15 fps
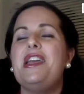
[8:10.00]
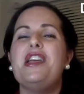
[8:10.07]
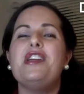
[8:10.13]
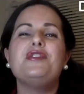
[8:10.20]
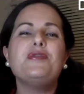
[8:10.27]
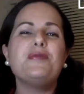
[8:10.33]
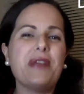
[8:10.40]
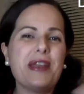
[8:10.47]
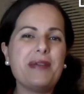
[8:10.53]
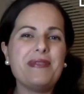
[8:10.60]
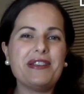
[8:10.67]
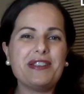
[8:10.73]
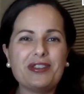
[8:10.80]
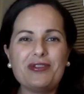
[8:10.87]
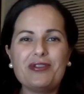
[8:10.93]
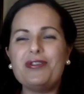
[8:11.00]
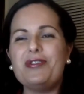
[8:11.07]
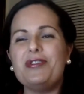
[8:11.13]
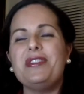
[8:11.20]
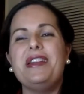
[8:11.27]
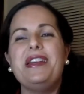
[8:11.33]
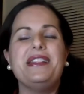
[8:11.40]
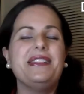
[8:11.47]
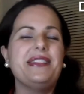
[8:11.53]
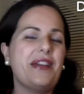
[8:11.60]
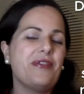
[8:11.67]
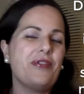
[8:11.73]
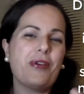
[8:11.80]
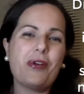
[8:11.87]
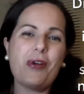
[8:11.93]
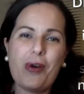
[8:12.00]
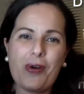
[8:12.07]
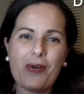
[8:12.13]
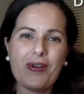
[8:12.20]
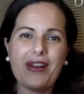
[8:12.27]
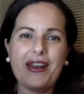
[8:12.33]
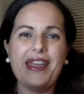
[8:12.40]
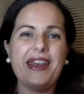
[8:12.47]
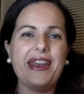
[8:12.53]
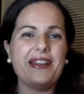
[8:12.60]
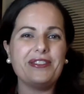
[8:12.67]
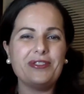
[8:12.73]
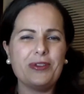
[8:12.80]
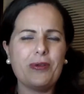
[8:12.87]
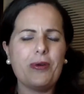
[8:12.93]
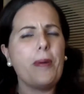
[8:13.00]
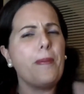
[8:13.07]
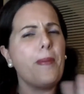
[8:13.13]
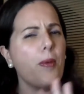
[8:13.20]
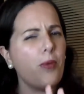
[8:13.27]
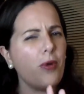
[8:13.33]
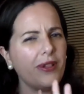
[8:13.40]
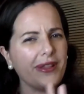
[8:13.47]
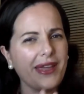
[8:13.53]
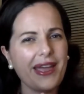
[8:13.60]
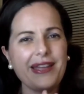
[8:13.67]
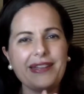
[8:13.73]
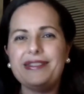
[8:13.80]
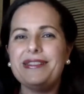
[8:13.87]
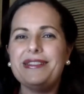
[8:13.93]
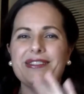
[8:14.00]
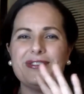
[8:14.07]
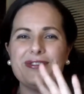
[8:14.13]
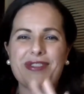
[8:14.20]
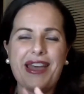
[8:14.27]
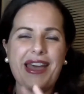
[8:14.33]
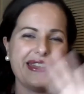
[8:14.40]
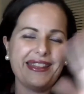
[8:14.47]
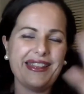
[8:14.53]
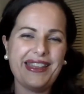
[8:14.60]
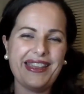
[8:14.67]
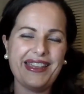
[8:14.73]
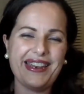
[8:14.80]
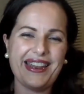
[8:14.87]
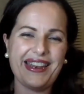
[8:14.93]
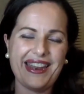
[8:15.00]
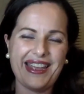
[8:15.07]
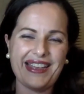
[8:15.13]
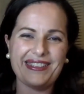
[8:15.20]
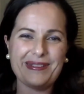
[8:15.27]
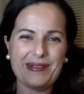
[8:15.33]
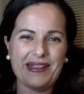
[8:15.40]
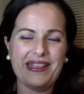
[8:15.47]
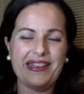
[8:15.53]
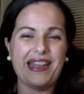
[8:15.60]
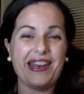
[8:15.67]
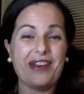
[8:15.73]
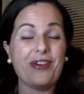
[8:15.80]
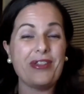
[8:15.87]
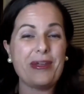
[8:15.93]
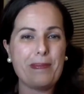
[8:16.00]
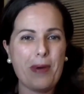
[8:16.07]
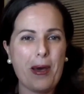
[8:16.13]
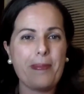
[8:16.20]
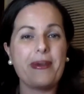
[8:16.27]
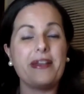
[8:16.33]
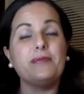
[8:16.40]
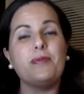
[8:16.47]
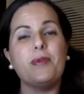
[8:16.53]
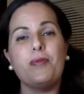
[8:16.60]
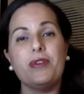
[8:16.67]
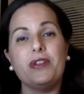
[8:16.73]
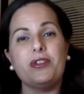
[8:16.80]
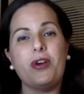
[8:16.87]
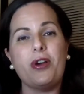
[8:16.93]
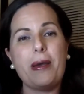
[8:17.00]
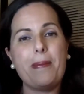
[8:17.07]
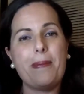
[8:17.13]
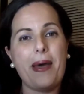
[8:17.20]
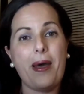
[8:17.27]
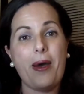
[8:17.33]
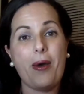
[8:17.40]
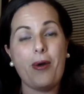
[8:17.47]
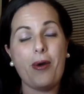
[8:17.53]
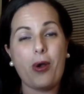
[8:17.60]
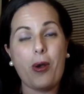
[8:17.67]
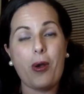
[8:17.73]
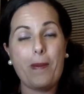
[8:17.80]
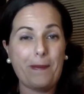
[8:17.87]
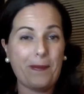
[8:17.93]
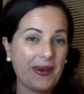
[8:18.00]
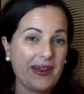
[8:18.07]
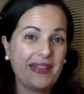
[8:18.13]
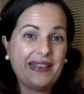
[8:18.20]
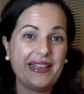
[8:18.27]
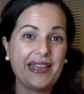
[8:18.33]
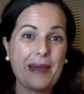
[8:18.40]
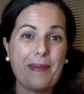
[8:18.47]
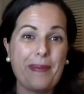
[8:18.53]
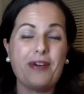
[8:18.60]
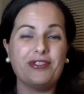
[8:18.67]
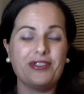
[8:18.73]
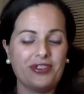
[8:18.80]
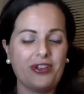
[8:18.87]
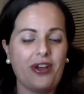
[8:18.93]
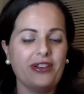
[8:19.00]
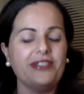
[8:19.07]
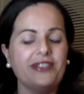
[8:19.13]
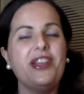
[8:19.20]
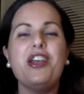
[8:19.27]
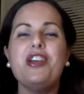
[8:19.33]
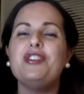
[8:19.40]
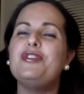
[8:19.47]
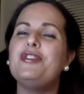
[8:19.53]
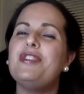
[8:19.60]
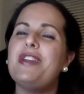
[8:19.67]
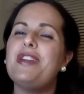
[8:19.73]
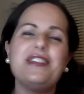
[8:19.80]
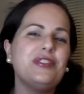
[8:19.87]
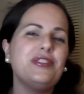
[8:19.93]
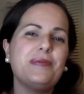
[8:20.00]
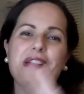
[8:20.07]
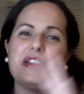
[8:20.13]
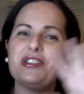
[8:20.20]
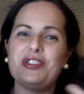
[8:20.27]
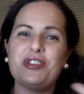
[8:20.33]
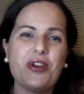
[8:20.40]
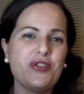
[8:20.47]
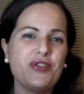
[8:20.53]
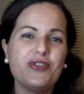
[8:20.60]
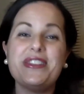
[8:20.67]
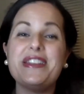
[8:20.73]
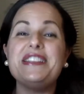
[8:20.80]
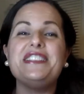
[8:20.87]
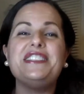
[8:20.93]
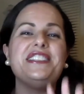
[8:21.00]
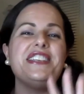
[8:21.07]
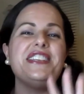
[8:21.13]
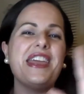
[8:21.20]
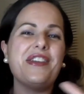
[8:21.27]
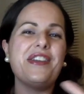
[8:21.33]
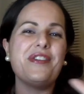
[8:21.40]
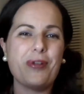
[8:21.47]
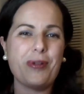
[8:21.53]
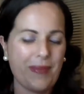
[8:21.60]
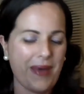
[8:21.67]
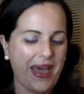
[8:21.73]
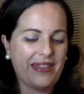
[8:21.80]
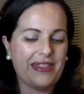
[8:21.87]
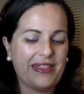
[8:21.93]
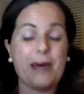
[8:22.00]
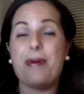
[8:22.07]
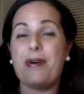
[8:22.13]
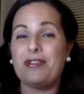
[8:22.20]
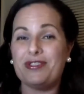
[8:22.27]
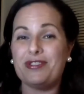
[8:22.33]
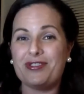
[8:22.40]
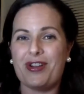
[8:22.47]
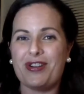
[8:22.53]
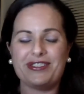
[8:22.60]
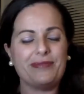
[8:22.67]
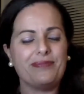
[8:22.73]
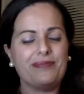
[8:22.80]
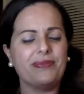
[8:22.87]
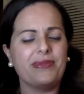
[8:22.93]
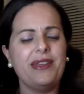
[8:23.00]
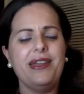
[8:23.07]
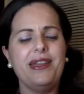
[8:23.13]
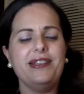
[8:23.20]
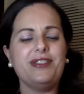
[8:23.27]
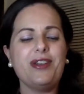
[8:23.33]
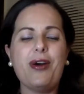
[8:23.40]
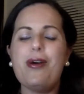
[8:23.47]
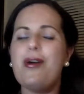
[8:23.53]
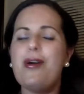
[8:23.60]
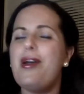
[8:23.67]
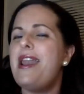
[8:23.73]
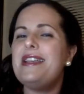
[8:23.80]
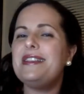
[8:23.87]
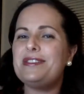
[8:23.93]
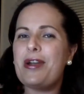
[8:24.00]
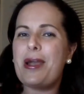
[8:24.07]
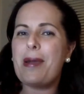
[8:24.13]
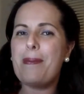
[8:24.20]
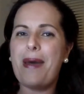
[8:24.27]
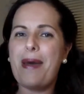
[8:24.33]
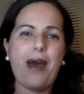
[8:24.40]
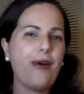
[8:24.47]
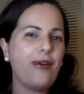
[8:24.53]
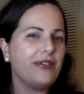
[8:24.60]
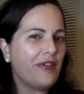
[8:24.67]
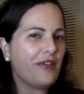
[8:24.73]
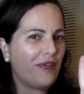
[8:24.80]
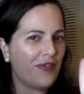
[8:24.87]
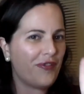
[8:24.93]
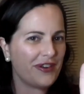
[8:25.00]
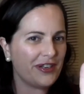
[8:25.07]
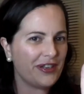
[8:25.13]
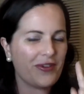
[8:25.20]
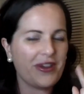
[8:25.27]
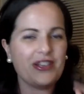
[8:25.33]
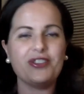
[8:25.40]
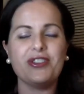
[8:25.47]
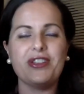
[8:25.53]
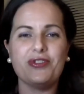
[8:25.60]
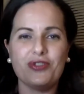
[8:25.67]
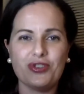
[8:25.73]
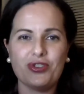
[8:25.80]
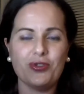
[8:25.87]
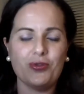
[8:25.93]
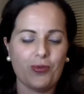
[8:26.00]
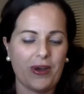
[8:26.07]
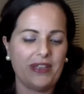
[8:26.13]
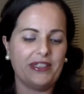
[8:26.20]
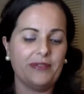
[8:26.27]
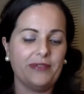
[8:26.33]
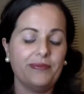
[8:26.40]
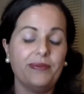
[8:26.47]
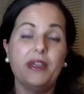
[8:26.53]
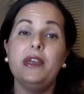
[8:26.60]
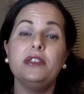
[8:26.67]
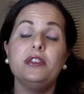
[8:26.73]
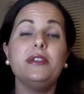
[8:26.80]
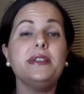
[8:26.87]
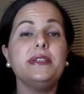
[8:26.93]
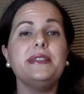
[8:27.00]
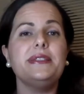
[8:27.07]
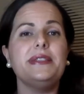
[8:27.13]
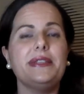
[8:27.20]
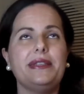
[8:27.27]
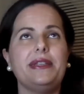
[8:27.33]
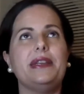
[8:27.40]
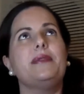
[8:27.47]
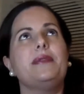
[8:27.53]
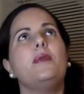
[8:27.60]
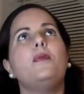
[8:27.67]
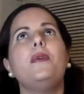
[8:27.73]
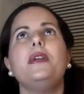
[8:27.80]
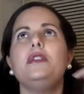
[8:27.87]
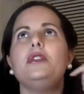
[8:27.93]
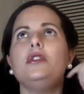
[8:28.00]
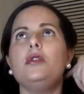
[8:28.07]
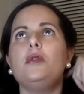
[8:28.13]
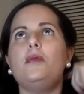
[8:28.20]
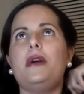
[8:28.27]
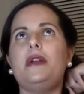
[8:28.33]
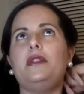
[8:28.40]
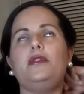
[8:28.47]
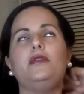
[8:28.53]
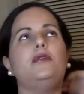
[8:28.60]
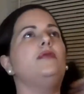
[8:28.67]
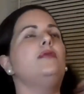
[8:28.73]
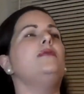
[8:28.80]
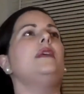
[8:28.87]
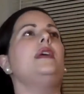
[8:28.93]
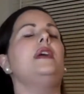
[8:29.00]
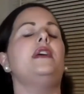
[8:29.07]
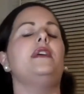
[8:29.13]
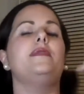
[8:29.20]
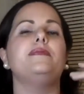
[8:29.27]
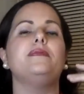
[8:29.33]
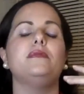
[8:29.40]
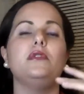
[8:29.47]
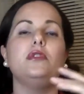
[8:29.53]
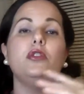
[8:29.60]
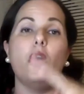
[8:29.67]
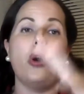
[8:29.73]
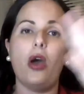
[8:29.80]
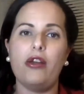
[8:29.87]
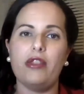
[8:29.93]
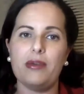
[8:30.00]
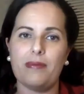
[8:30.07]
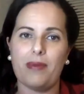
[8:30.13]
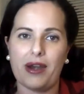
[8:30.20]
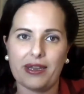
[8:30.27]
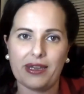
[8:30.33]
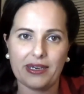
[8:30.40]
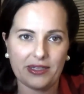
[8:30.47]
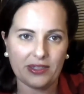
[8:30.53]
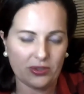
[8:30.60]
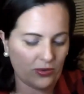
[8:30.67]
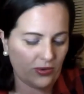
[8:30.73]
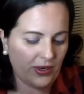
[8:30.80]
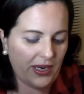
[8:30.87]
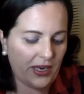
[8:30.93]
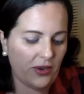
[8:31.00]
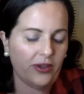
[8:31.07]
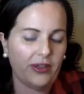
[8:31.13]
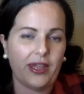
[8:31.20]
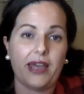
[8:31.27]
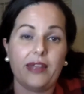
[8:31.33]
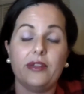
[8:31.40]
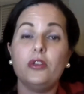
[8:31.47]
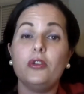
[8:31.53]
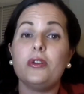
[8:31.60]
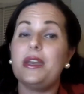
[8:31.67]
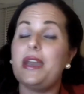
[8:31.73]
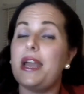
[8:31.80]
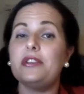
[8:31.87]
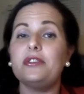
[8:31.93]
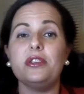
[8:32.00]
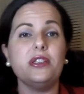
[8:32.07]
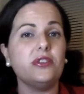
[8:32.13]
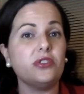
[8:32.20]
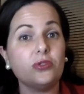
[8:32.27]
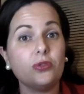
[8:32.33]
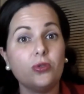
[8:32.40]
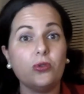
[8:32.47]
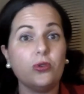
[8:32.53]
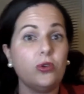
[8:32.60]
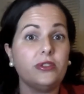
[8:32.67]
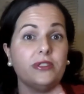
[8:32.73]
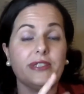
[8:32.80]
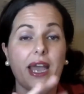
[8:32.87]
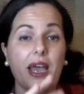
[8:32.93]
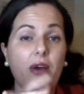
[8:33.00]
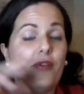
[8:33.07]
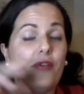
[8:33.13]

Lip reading: you want to make sure they're not correlated and so on. But we'll get to that in another podcast when we talk about completely about stocks. Today, I just want to show you the general math about stocks. So let's talk about the first ratio that you should watch. So this is the thing. When you want to know how the market is doing and all that, you can actually just Google Yahoo